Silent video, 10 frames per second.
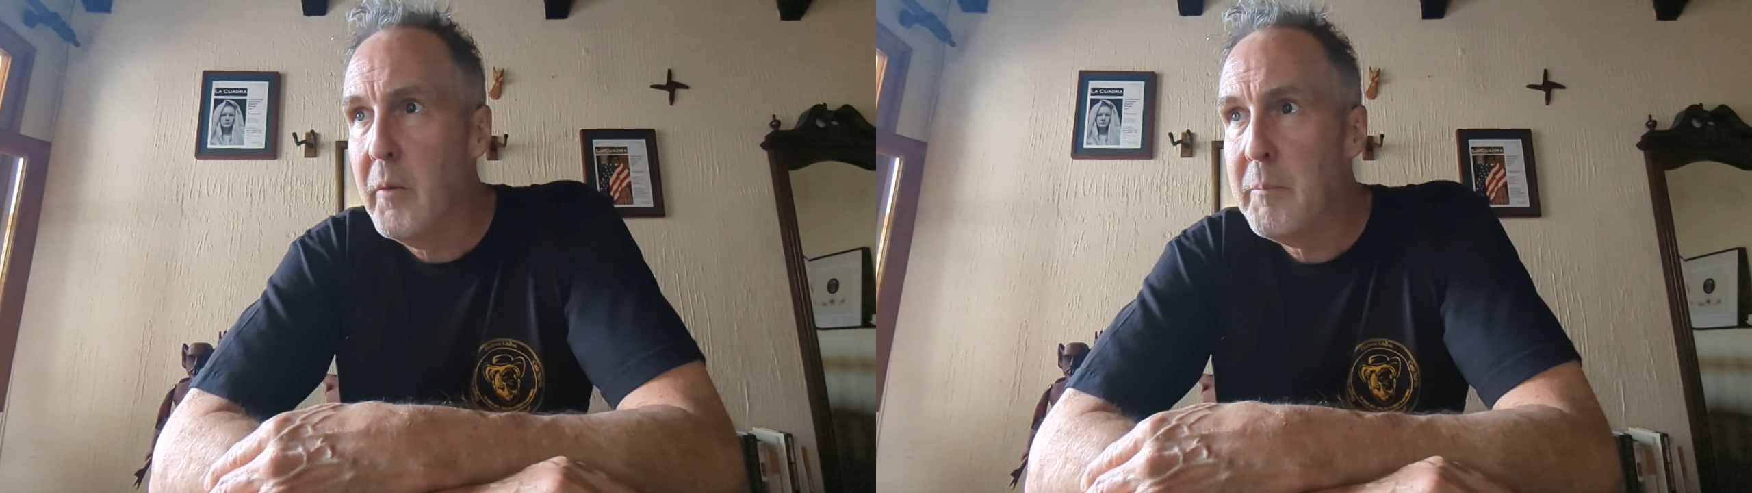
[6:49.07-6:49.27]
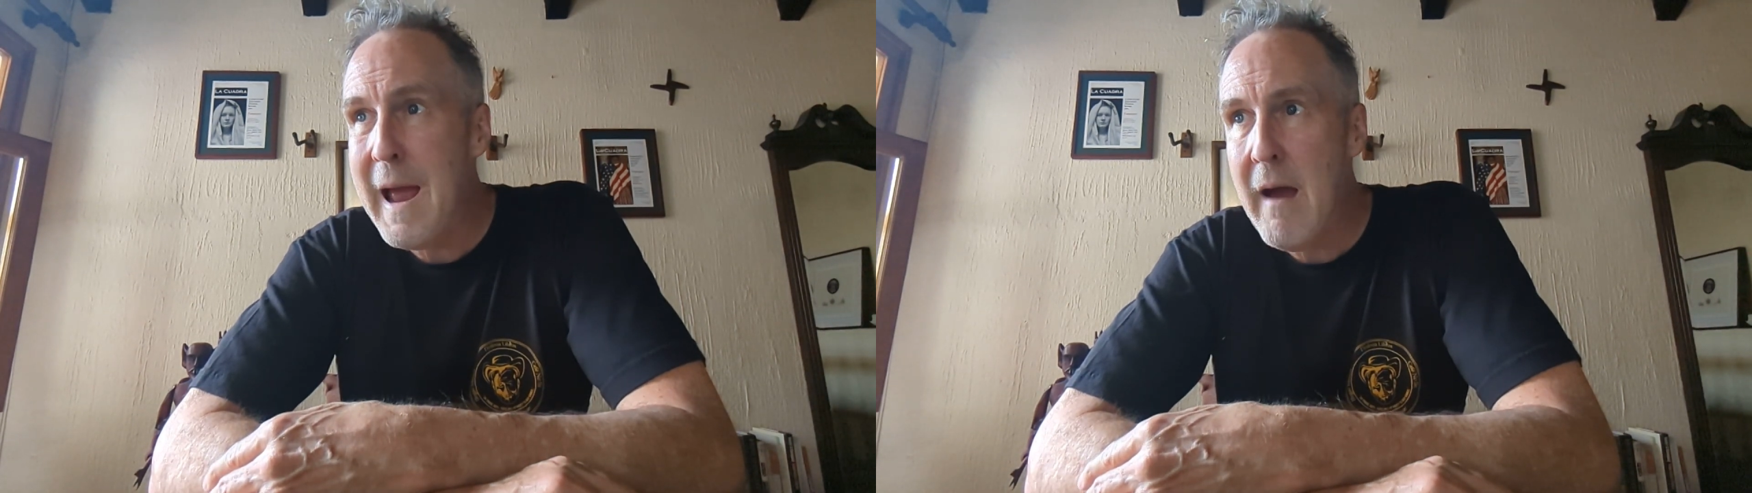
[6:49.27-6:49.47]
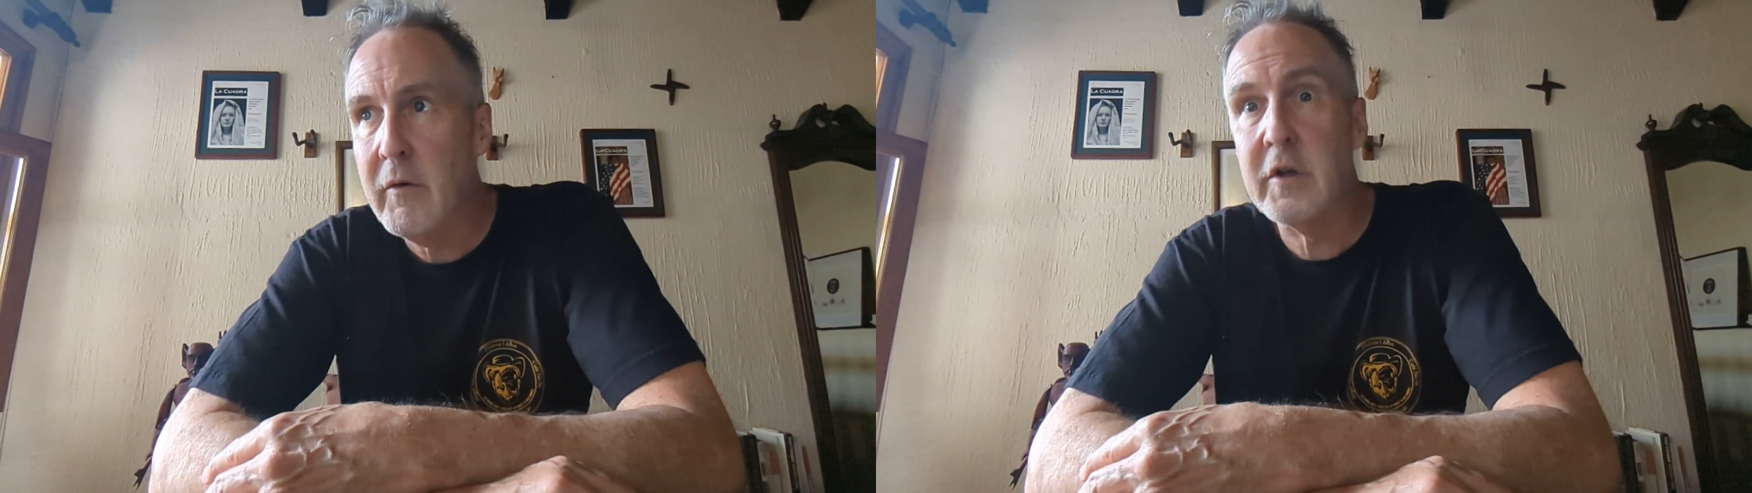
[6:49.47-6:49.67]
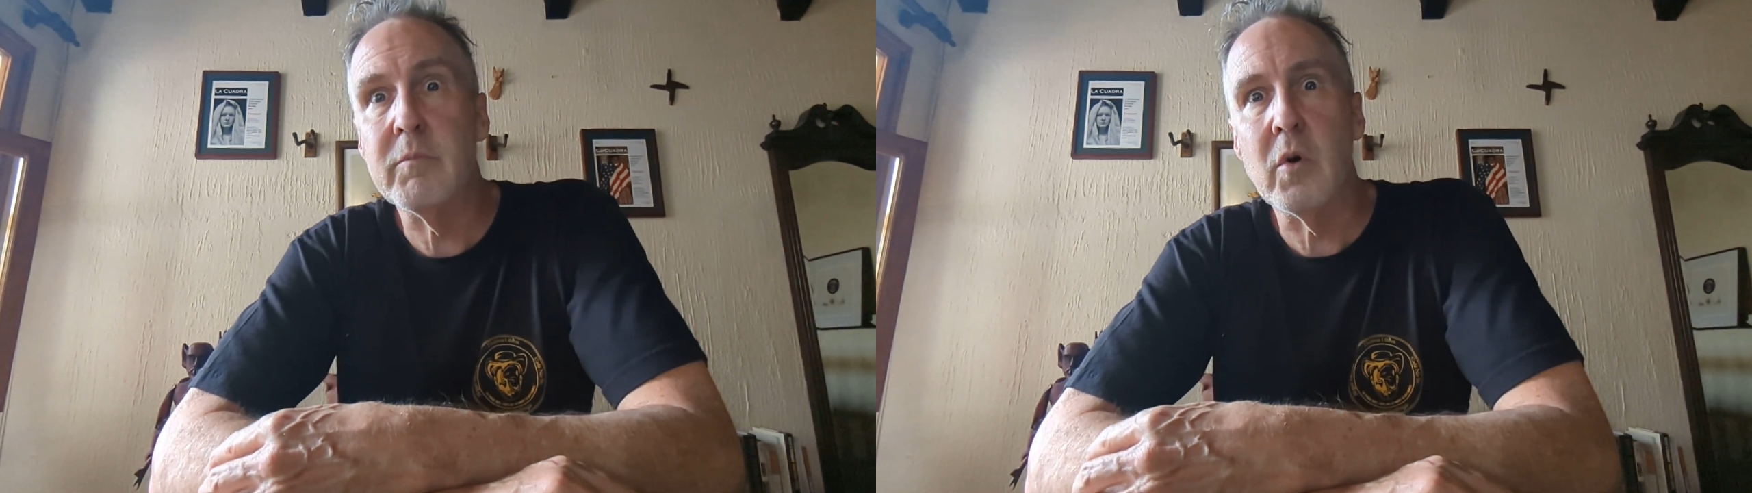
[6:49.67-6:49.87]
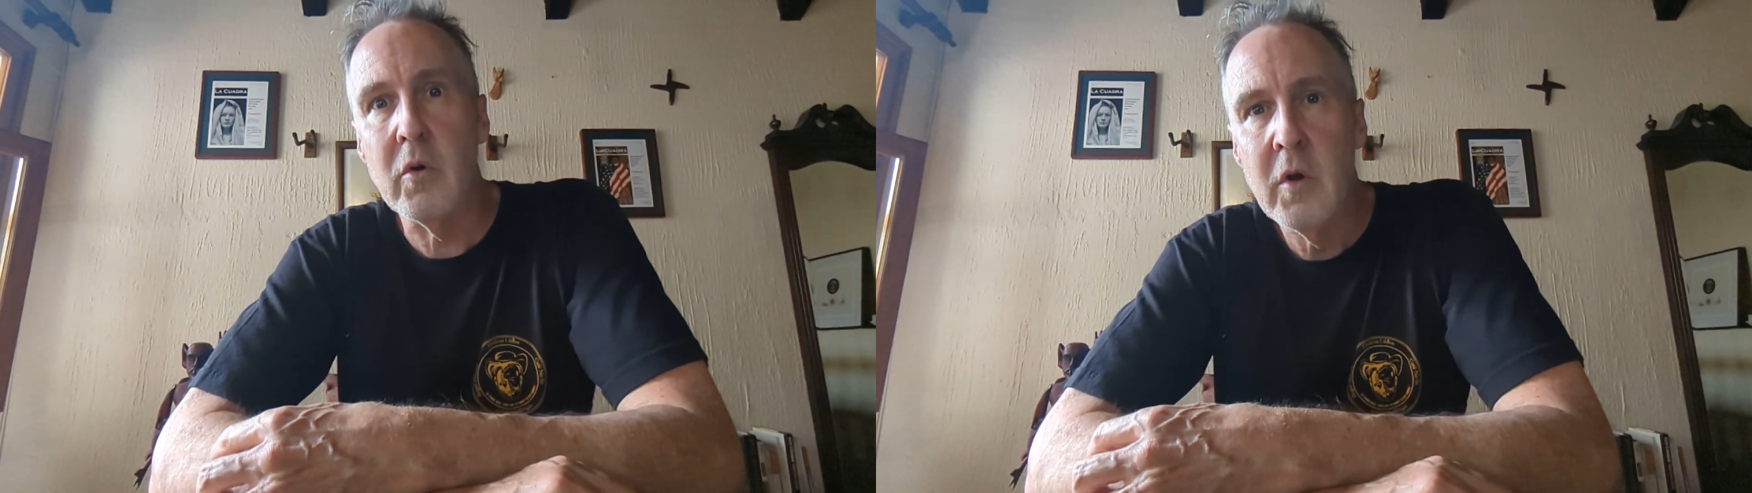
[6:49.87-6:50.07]

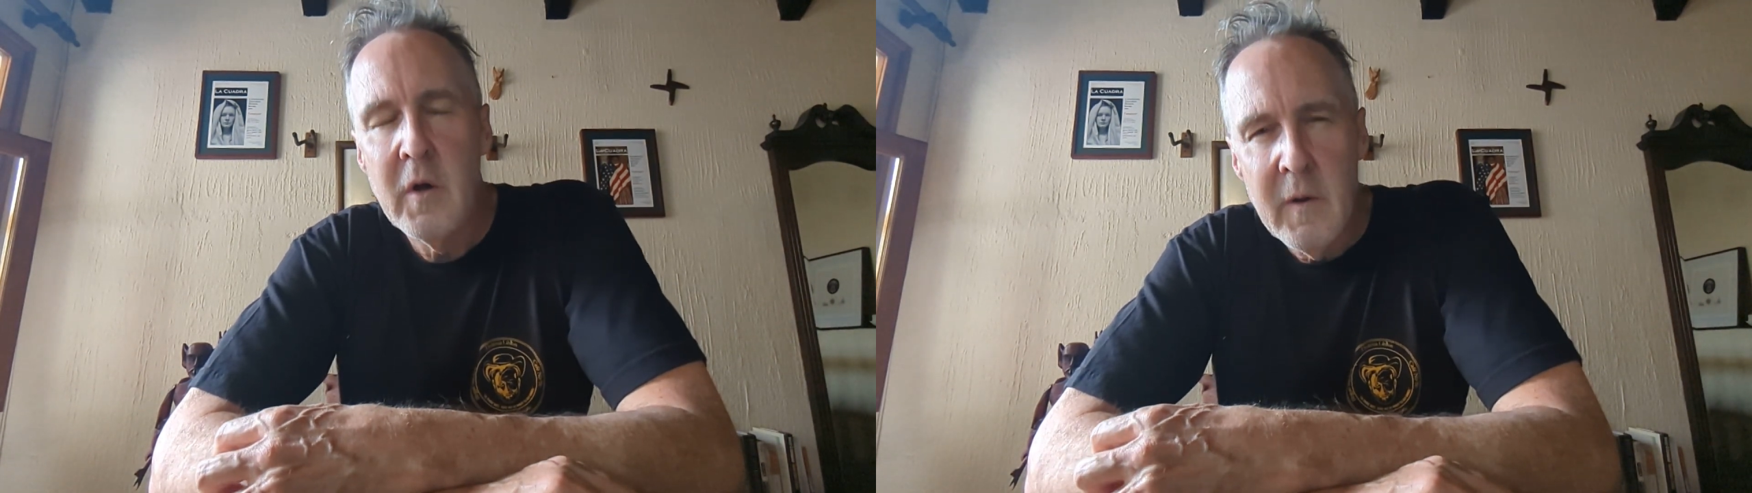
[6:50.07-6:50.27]
palatable